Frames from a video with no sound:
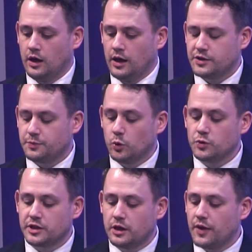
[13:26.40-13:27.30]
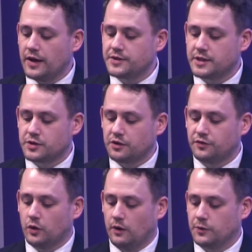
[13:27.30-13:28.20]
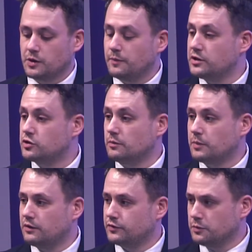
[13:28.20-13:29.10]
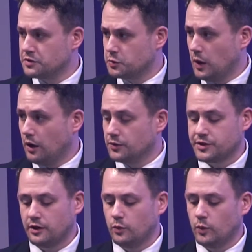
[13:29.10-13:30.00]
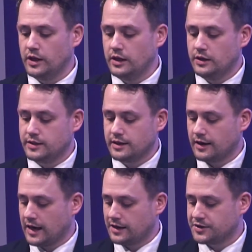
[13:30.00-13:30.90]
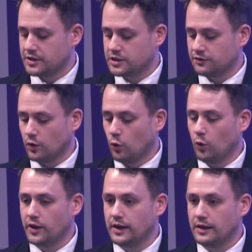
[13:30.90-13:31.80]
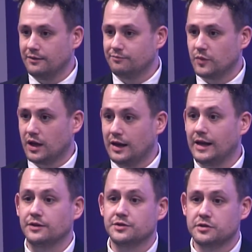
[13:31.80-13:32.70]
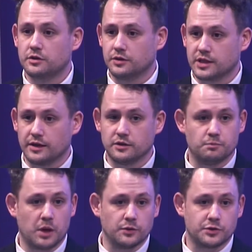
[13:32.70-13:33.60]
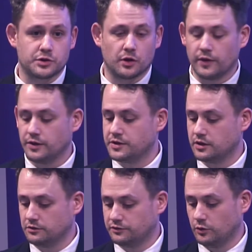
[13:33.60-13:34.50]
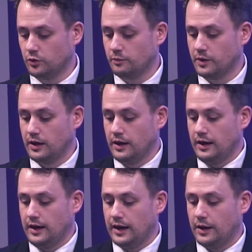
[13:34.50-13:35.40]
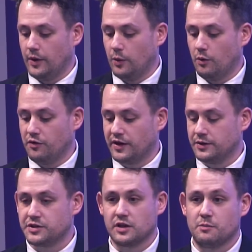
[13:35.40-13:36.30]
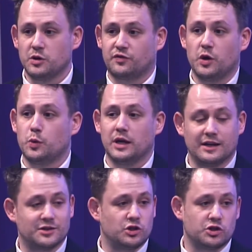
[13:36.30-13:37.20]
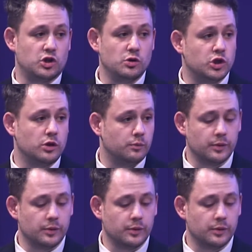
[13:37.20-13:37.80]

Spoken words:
It's important to note that incels have footholds on mainstream platforms as well. So we did an analysis of all the links contained in posts on the incel forum. And what we found is that they most frequently link to just YouTube.